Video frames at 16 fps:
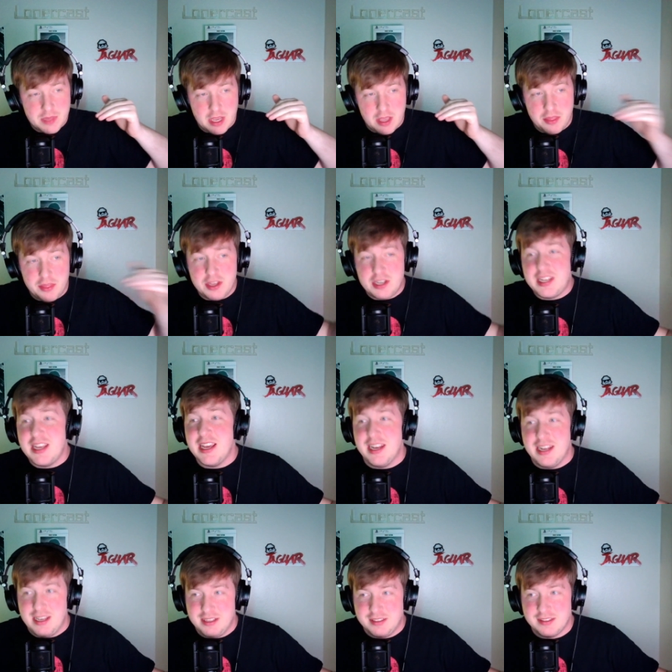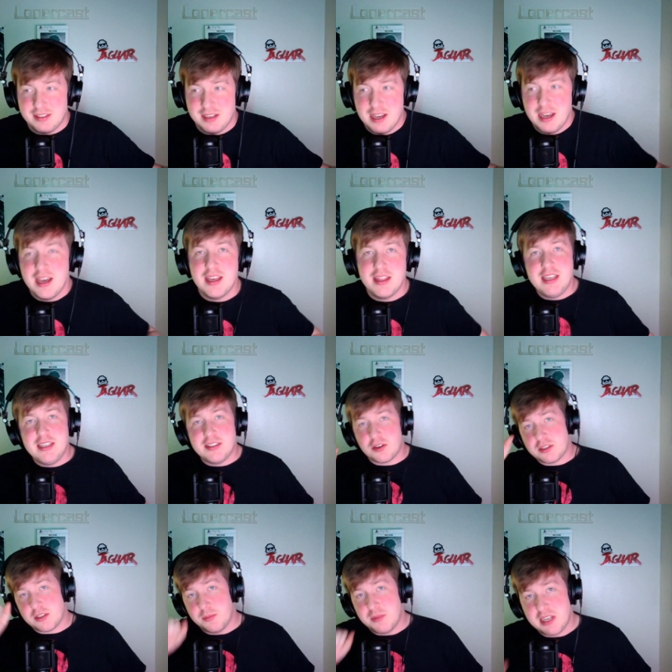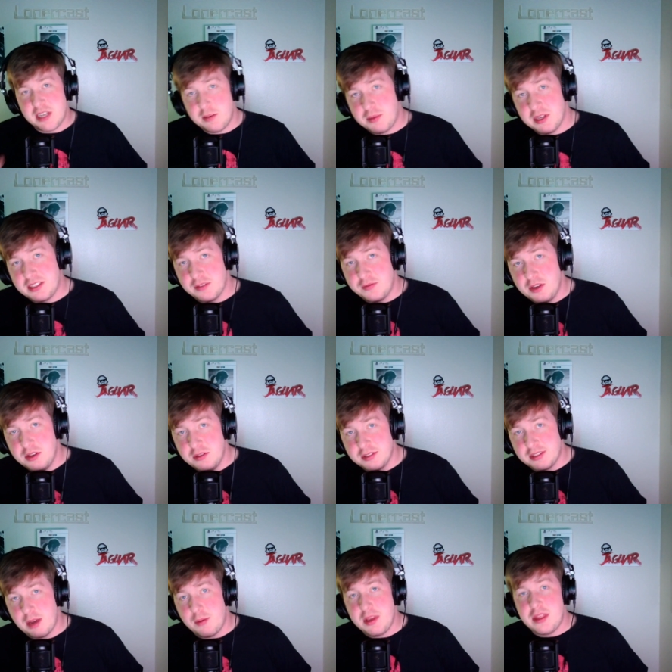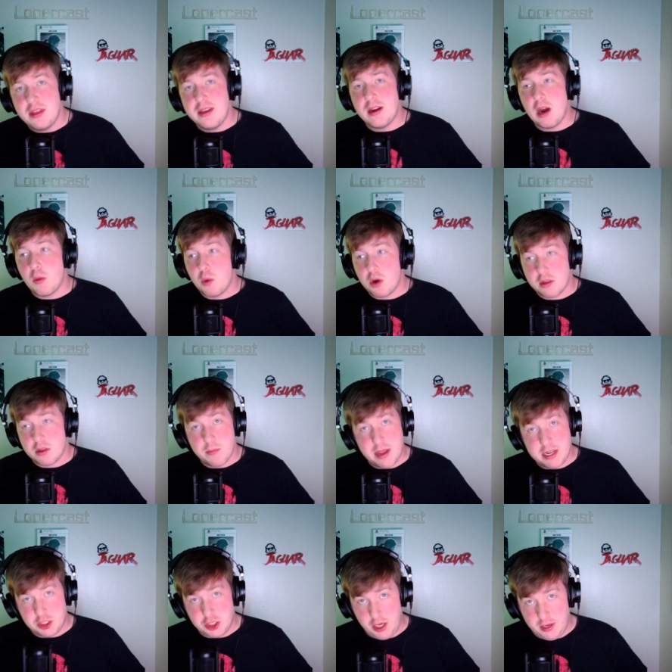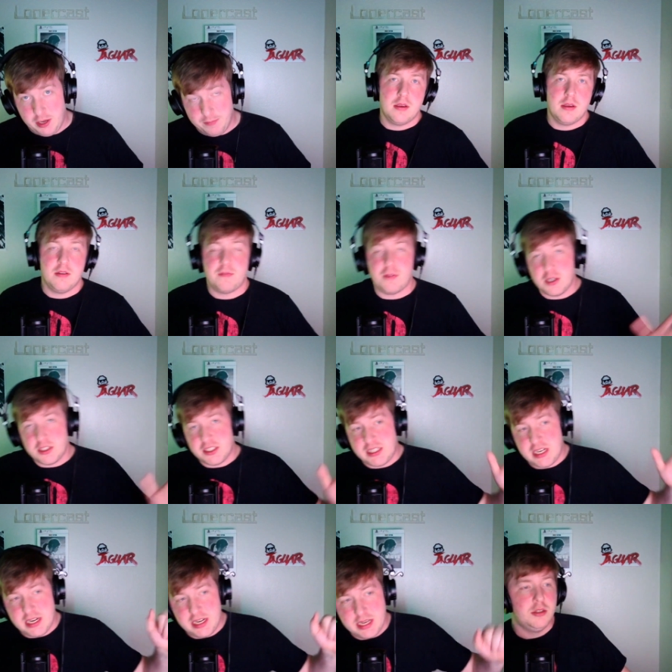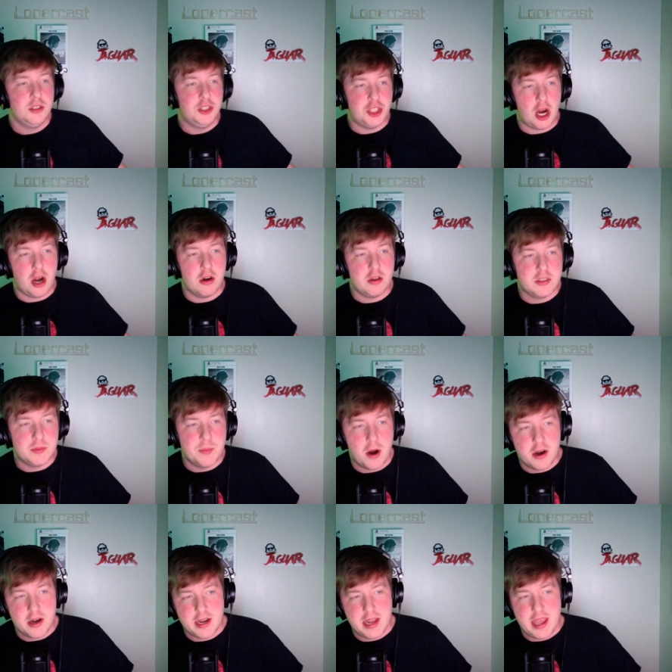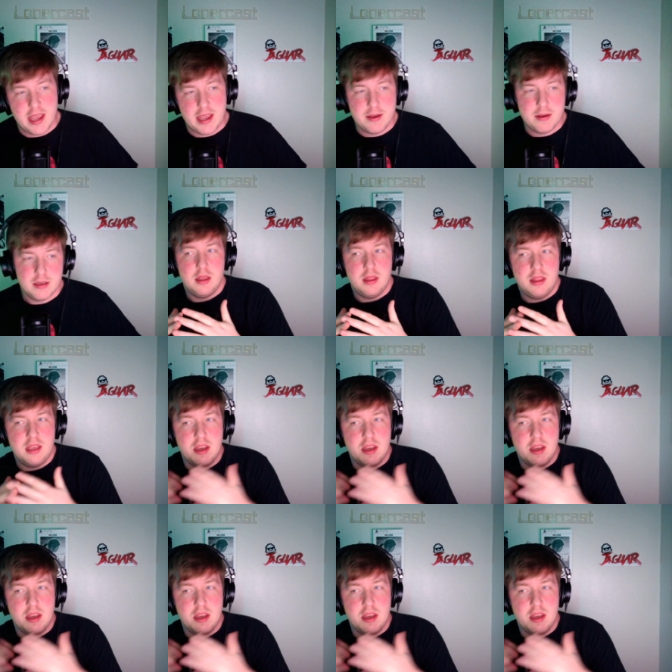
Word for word: the titties. These are some tidbits of news that we think are worth mentioning. First titty Charles Martinet, the